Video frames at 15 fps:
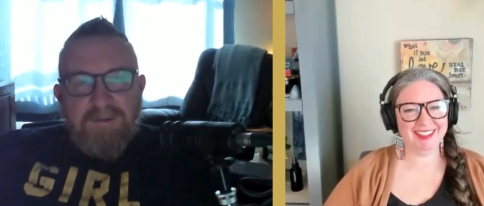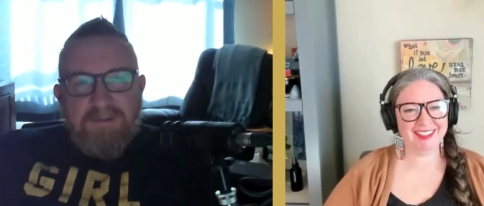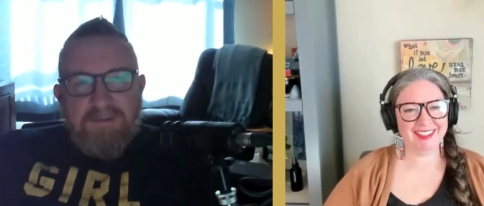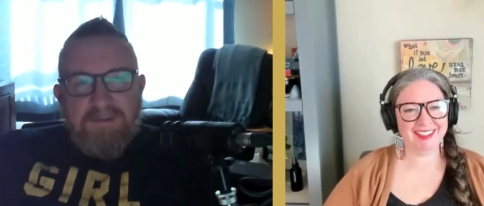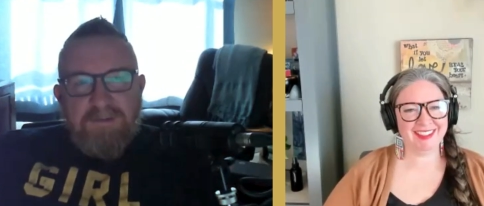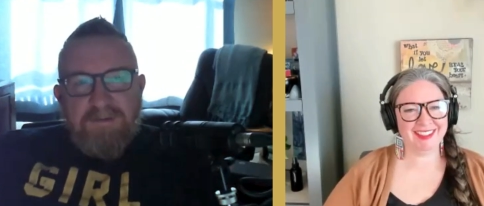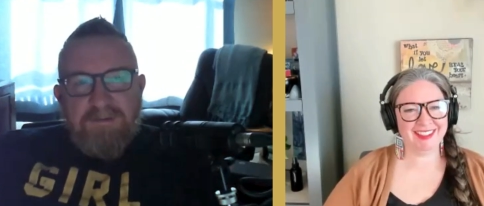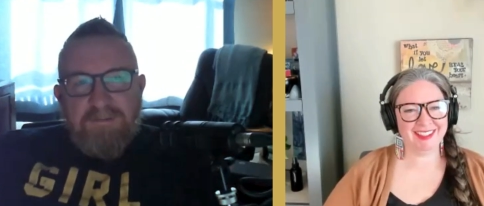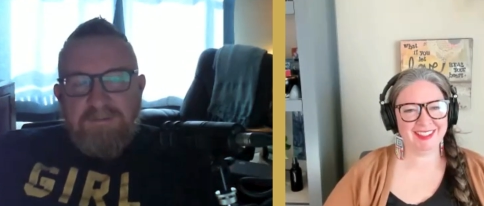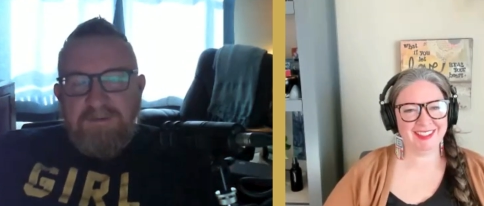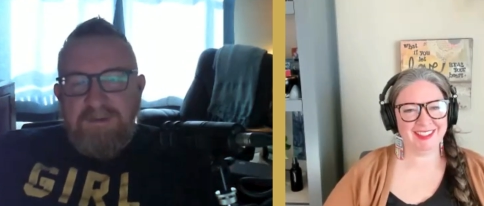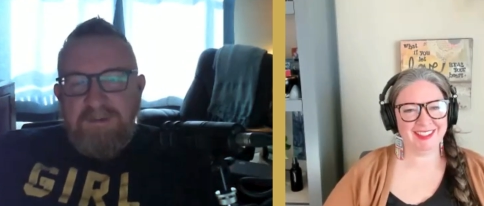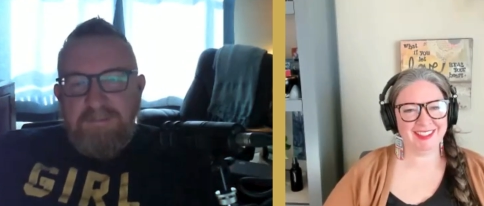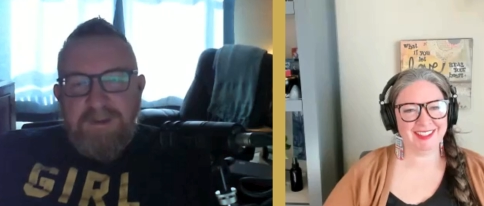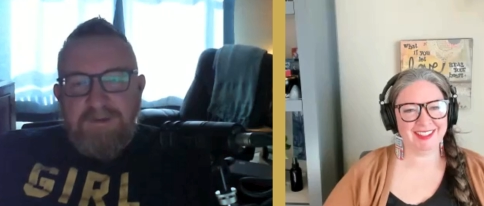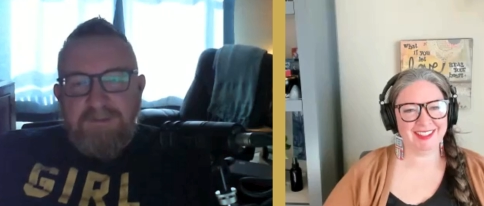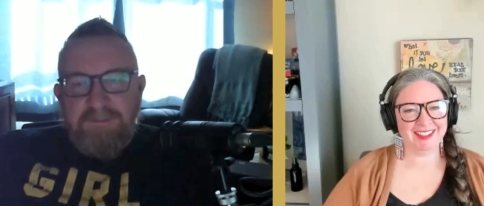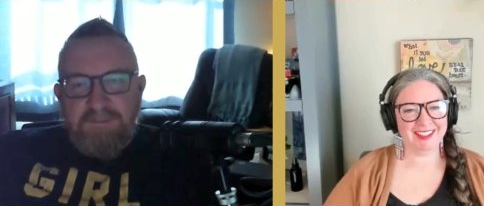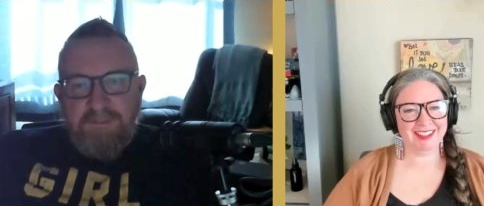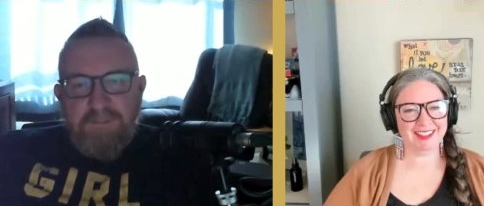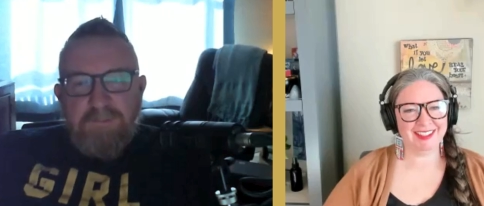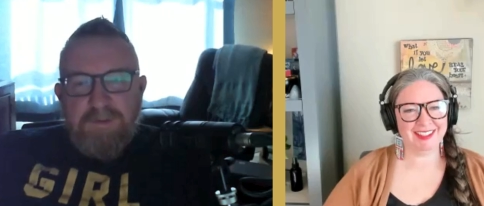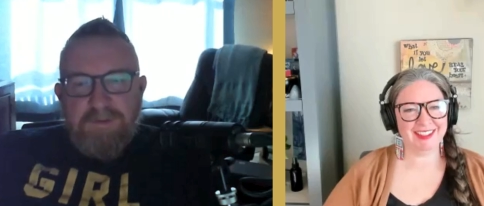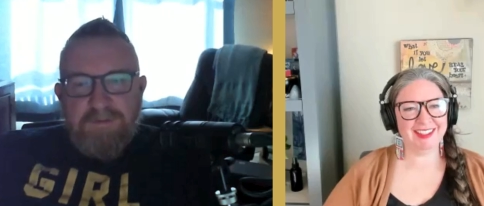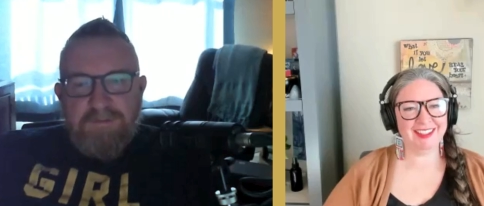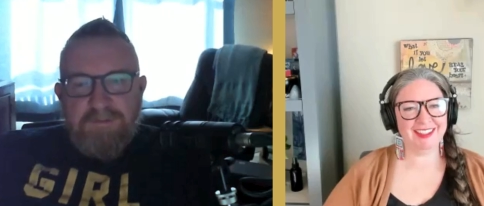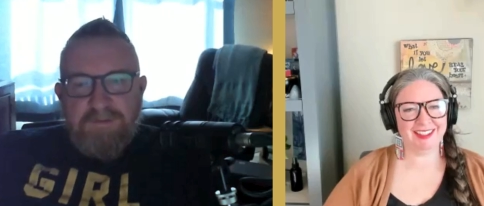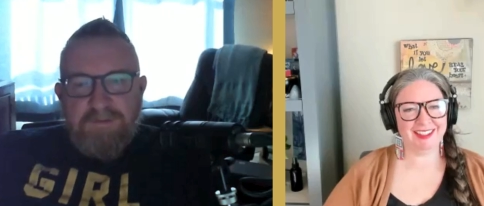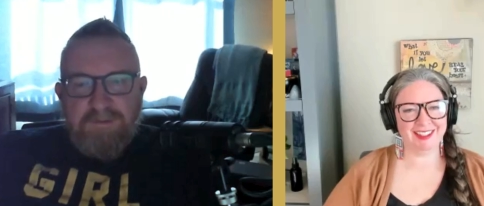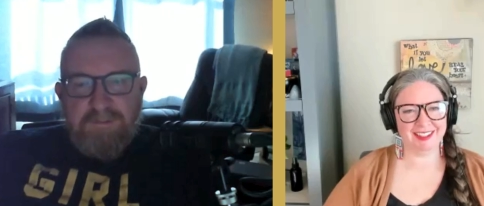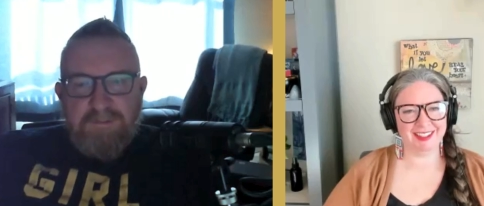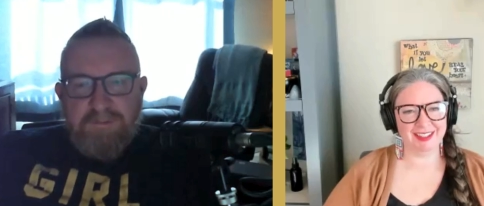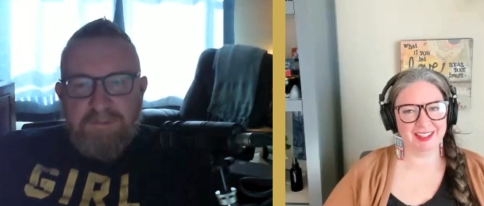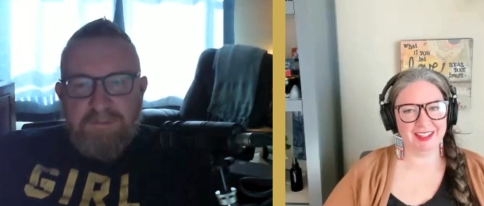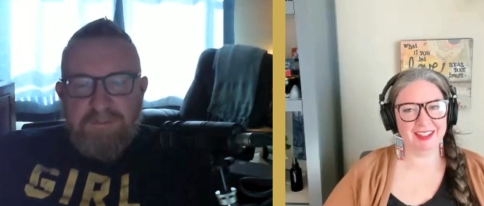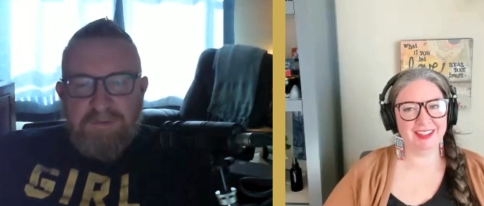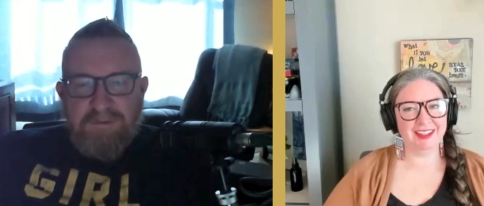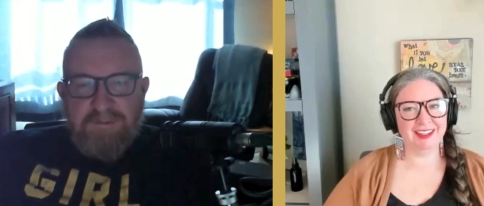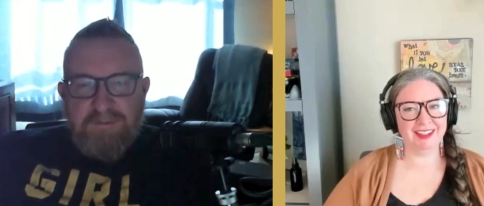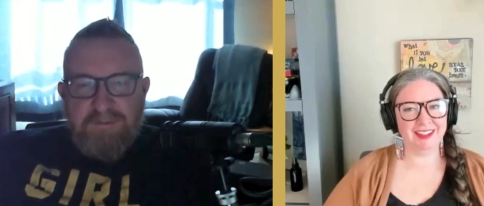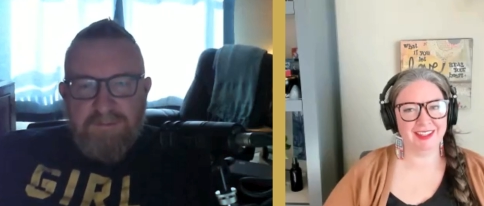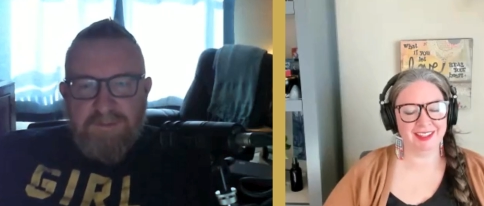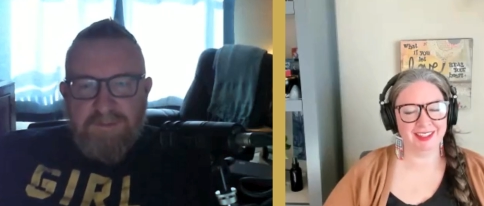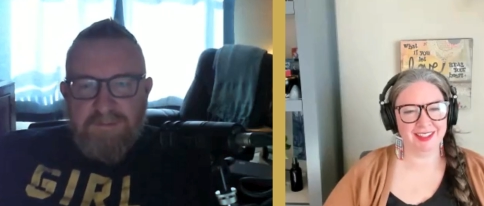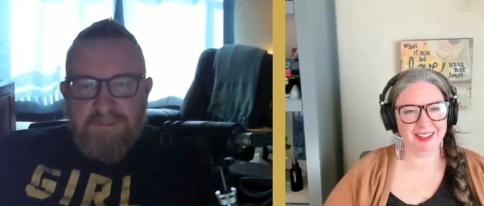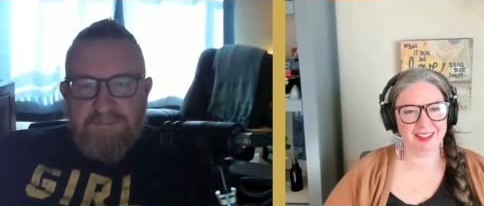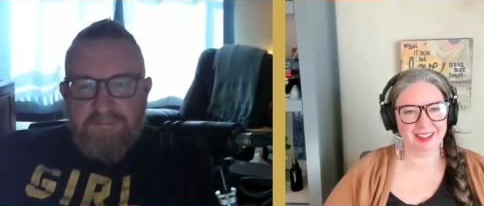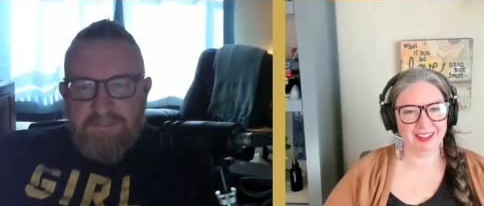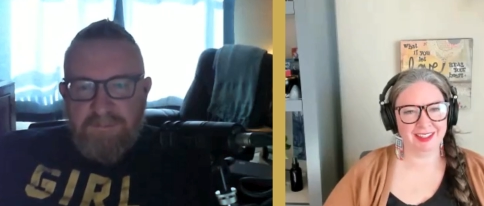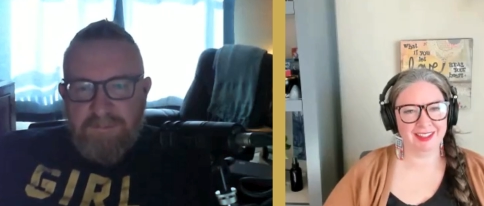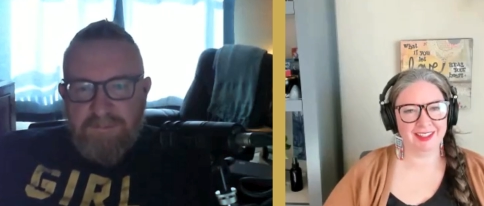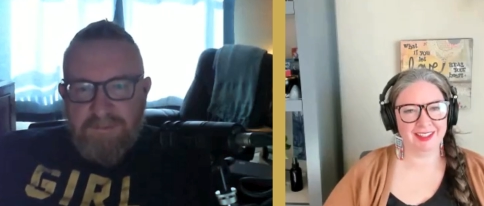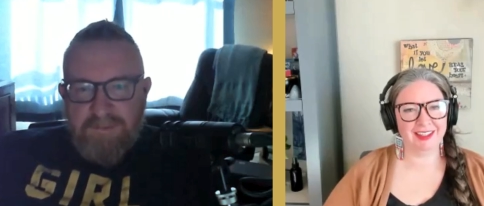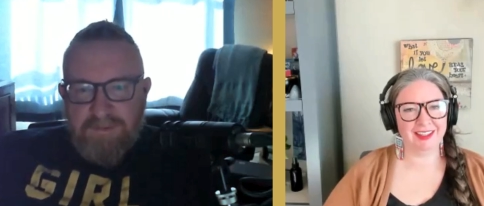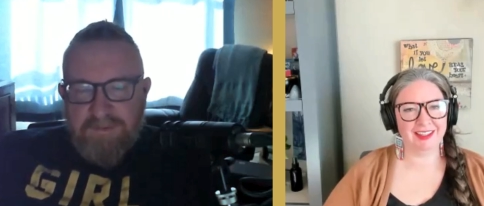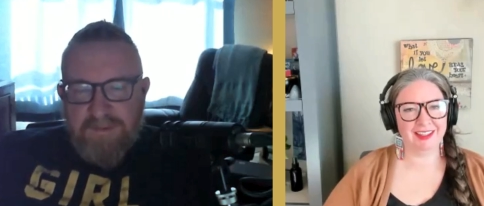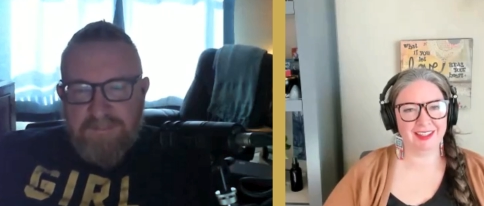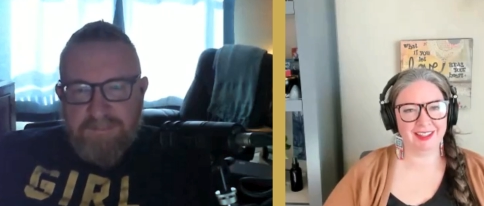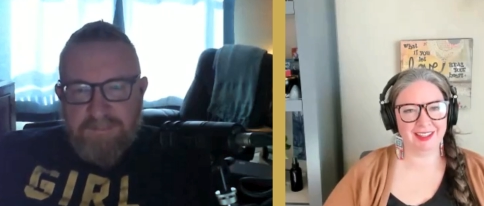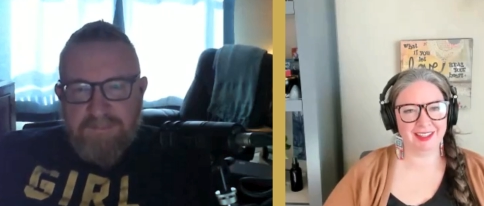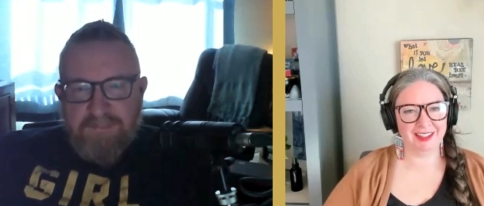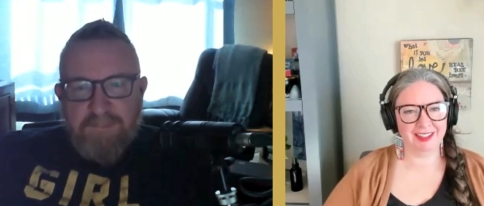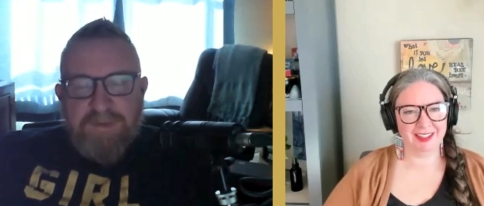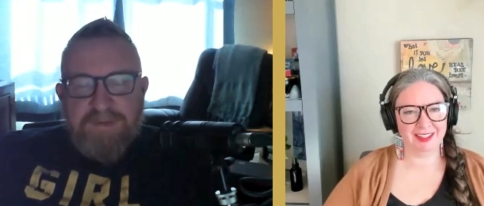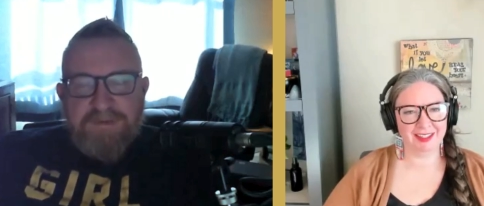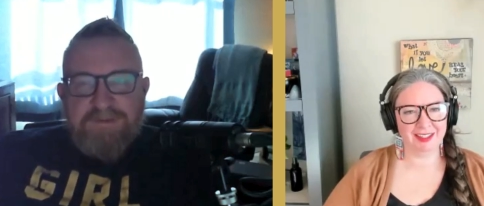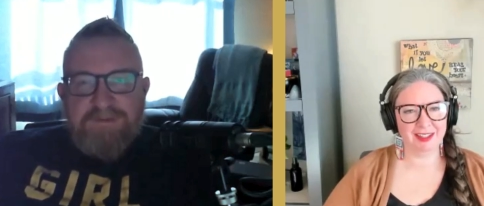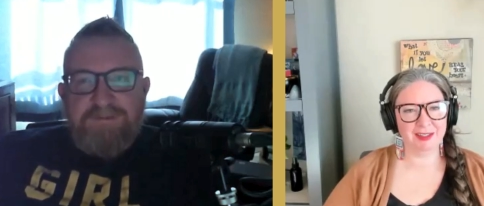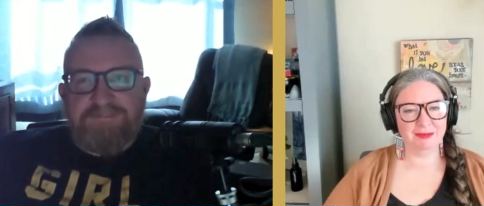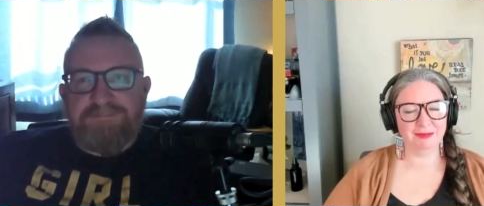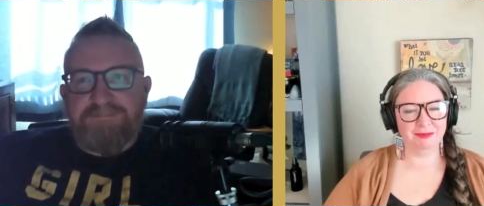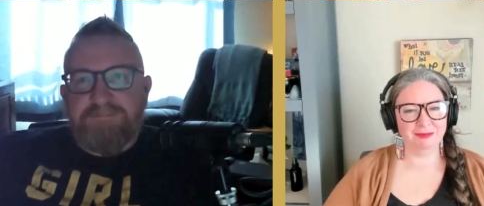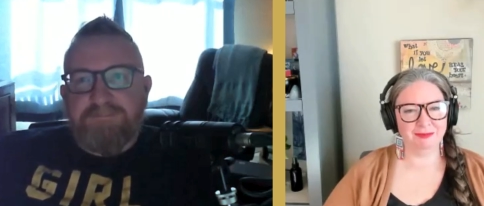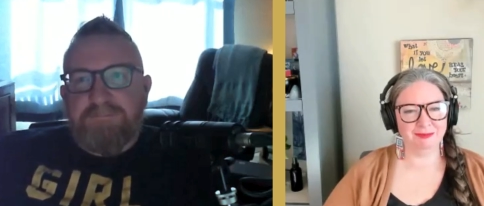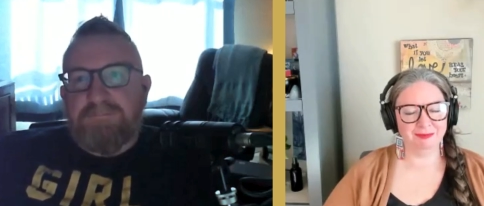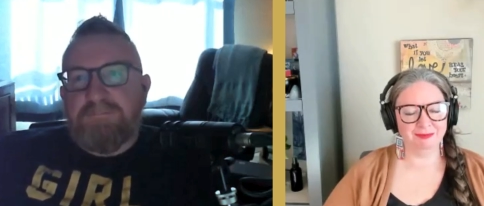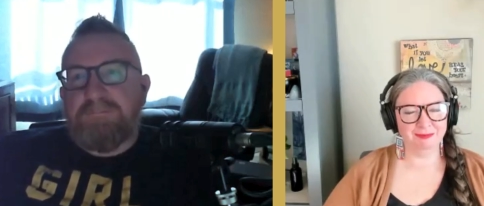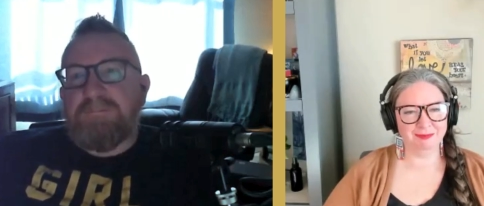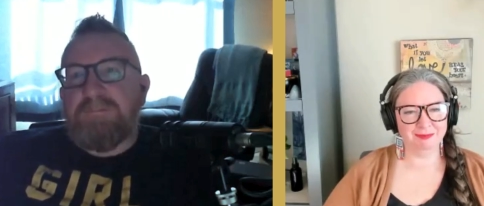Speaker 1: I think you said about two weeks in, you had only been doing this for a couple of weeks. Mm-hmm.